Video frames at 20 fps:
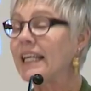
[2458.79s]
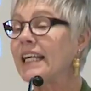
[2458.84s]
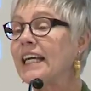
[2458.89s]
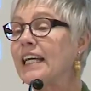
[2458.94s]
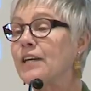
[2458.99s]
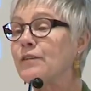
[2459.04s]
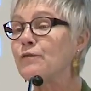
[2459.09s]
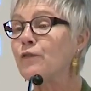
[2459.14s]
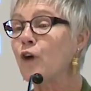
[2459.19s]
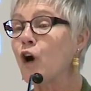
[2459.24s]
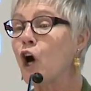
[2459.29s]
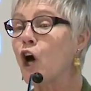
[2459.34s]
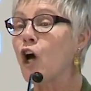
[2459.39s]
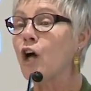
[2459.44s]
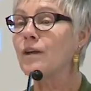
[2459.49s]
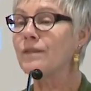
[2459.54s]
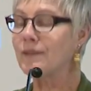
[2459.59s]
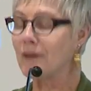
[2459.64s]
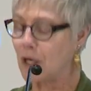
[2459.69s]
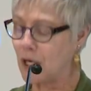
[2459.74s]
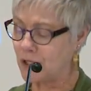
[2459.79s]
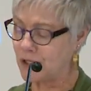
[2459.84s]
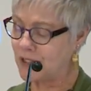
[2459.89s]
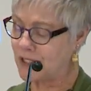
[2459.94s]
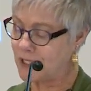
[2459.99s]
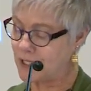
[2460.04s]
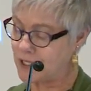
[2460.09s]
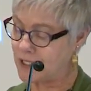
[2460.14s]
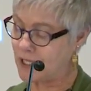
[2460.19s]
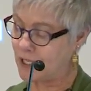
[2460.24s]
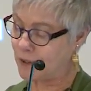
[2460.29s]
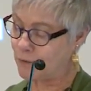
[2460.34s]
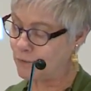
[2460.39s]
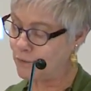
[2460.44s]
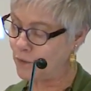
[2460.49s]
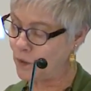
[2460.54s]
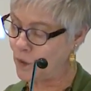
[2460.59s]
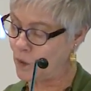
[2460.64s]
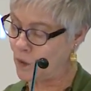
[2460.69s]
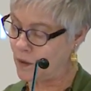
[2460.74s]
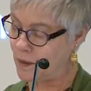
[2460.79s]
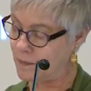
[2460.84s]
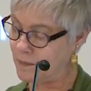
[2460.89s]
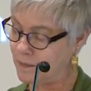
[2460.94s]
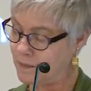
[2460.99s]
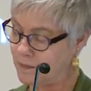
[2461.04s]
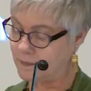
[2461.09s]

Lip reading: evolve artistic form.